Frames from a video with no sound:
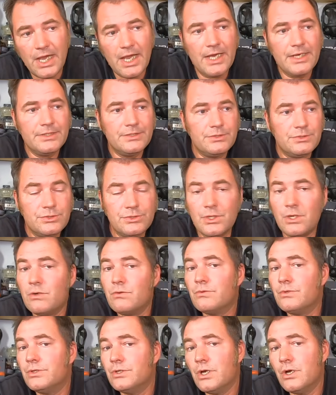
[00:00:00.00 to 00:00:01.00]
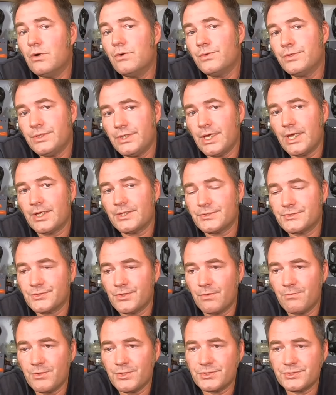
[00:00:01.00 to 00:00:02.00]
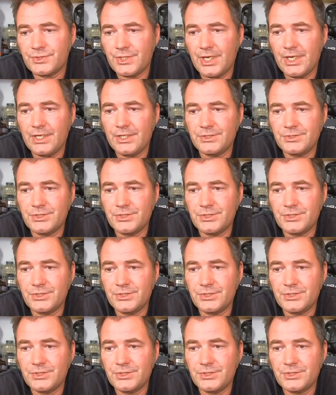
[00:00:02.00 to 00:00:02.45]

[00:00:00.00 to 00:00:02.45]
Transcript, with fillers: I don't know yet. Some are saying